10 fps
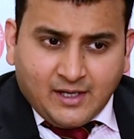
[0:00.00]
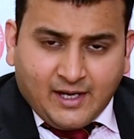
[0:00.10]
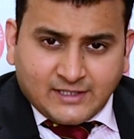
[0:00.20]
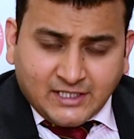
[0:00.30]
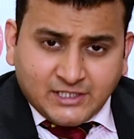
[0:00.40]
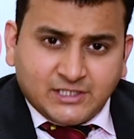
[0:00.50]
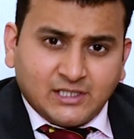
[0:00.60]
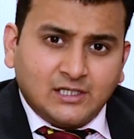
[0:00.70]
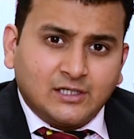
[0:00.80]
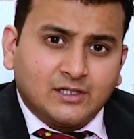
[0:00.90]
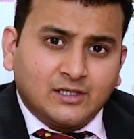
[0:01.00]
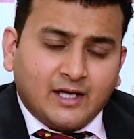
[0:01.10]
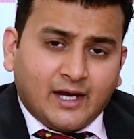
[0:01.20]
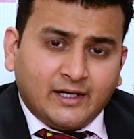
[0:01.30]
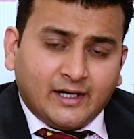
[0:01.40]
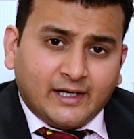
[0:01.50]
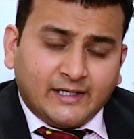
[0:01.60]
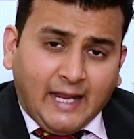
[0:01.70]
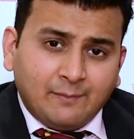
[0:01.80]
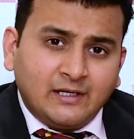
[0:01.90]
essential and in a
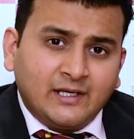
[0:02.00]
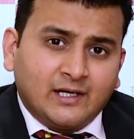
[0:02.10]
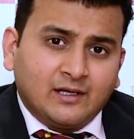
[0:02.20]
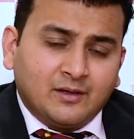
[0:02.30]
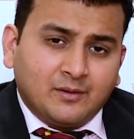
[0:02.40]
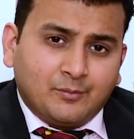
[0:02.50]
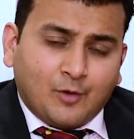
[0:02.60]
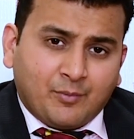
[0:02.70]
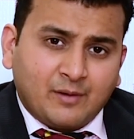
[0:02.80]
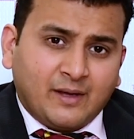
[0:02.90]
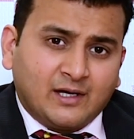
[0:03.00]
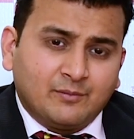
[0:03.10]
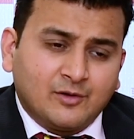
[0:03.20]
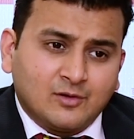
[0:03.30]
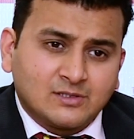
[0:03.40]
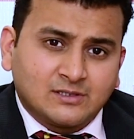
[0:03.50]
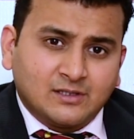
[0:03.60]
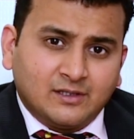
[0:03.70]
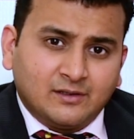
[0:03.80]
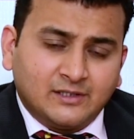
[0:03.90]
timely and a proper manner, because
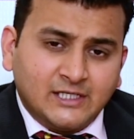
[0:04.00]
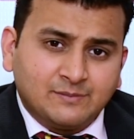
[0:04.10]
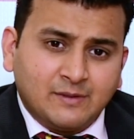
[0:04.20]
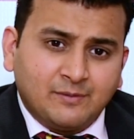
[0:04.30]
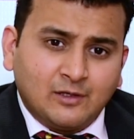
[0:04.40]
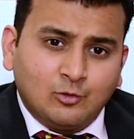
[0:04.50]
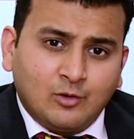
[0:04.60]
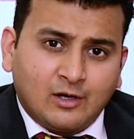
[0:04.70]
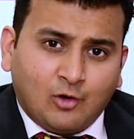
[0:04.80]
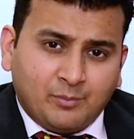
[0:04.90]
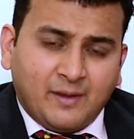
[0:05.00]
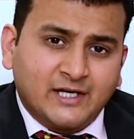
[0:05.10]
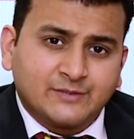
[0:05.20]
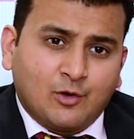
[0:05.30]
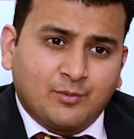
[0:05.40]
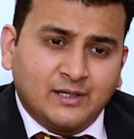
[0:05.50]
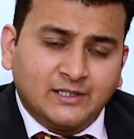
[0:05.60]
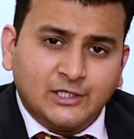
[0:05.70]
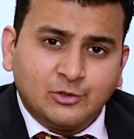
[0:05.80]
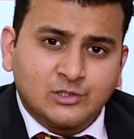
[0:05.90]
these people who are not managed properly,
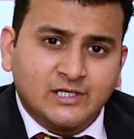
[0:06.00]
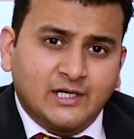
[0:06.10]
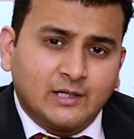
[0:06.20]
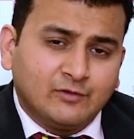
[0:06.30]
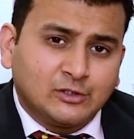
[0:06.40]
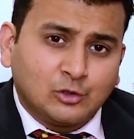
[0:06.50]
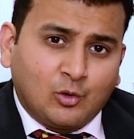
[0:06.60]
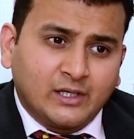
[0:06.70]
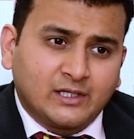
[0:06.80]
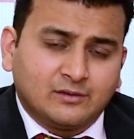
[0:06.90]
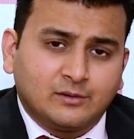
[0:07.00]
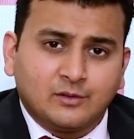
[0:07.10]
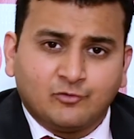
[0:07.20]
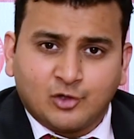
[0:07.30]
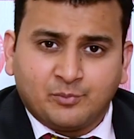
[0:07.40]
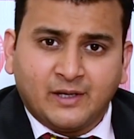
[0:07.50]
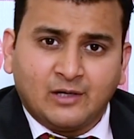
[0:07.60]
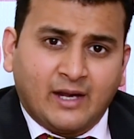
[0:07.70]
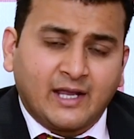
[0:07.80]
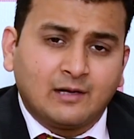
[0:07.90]
they usually end up with chronic foot pain
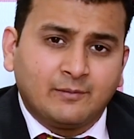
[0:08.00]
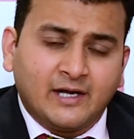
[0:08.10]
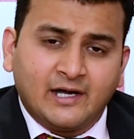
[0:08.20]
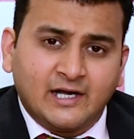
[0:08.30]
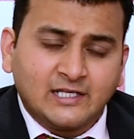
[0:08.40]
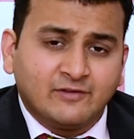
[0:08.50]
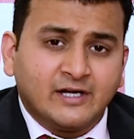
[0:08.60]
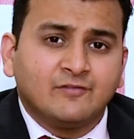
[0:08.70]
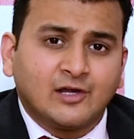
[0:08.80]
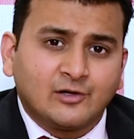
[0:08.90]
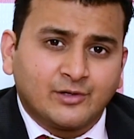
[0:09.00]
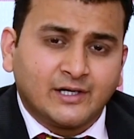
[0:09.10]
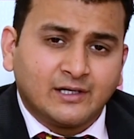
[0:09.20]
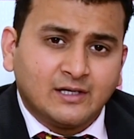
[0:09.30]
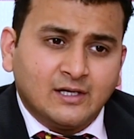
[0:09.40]
or ankle pain, and that is very difficult to treat.